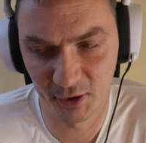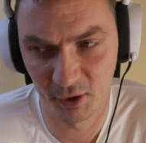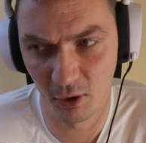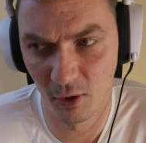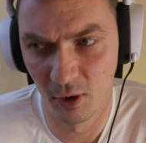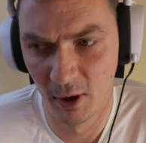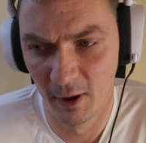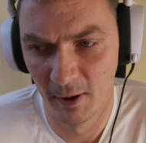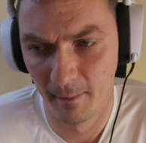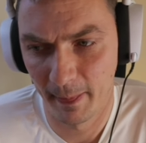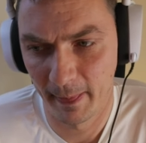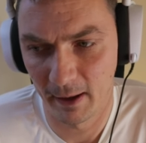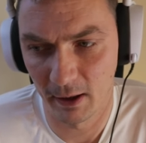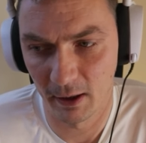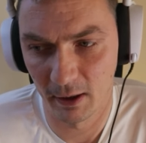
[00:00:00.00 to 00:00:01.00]
So
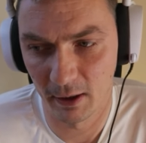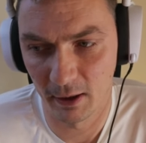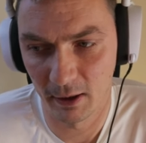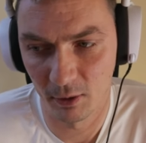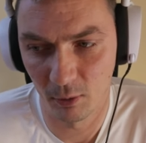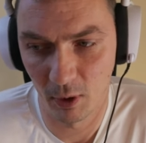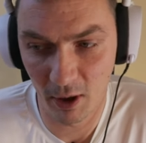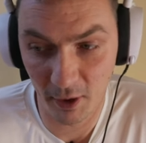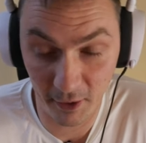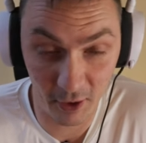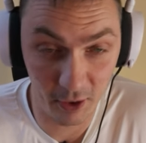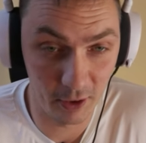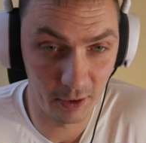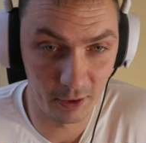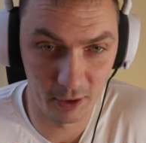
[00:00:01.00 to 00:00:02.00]

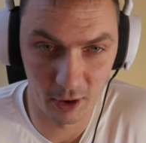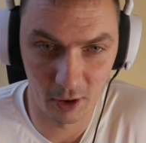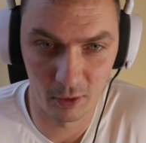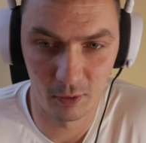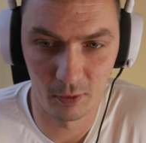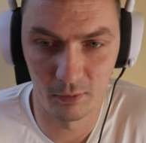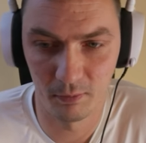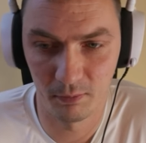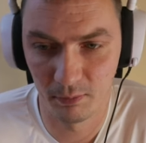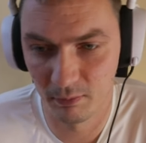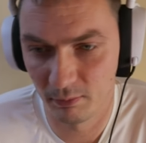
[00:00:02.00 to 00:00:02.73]
whether you know